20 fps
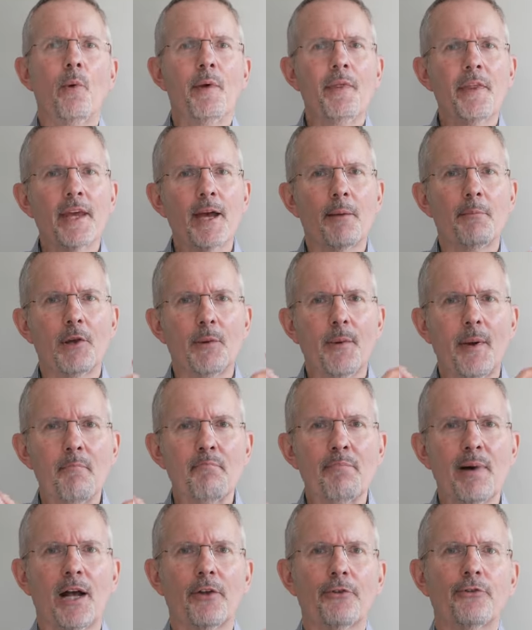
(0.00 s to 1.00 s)
When the company
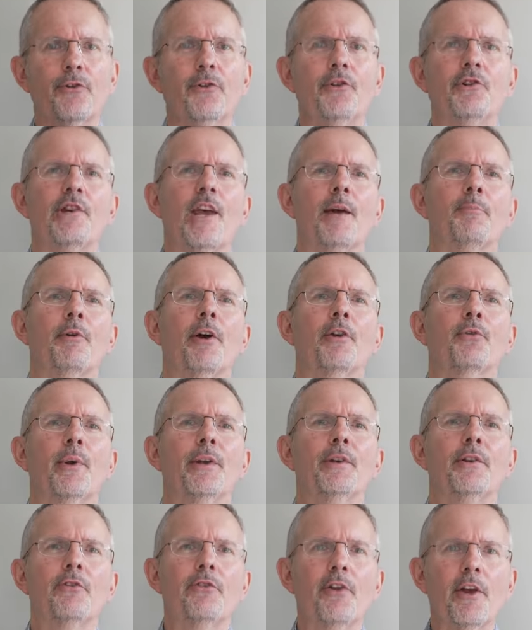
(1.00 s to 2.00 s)
went bust and the share price
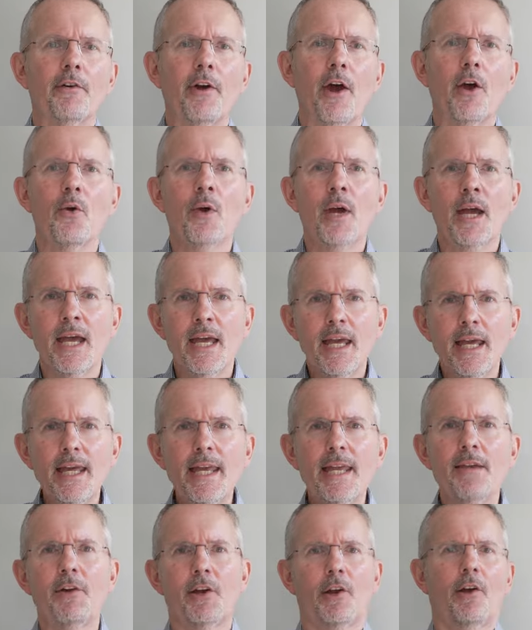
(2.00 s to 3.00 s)
went to zero,
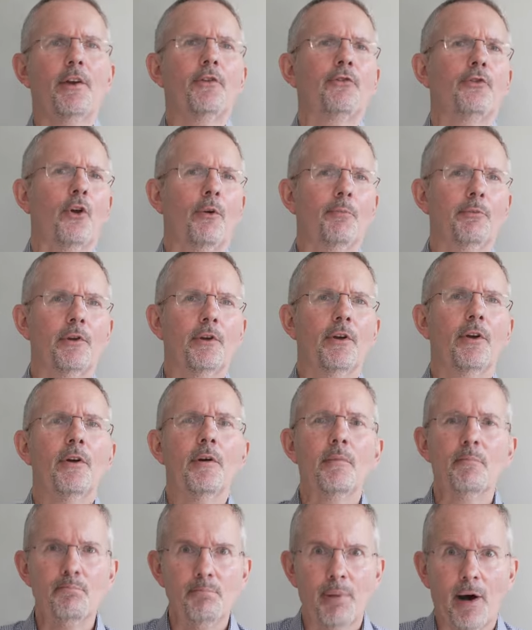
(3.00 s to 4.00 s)
even I stopped
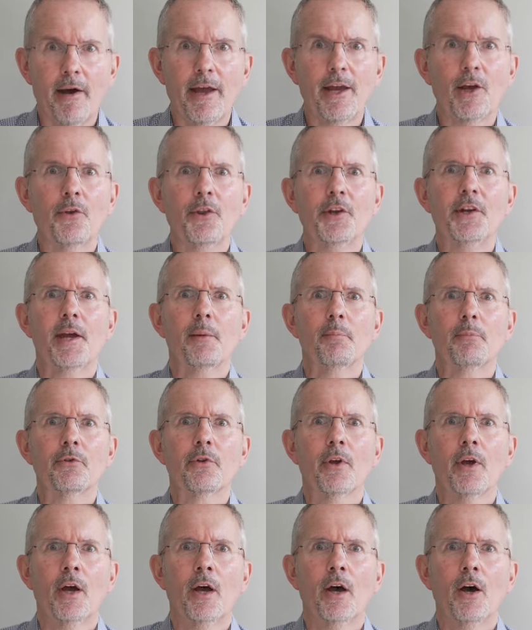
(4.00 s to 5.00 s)
buying on the dips.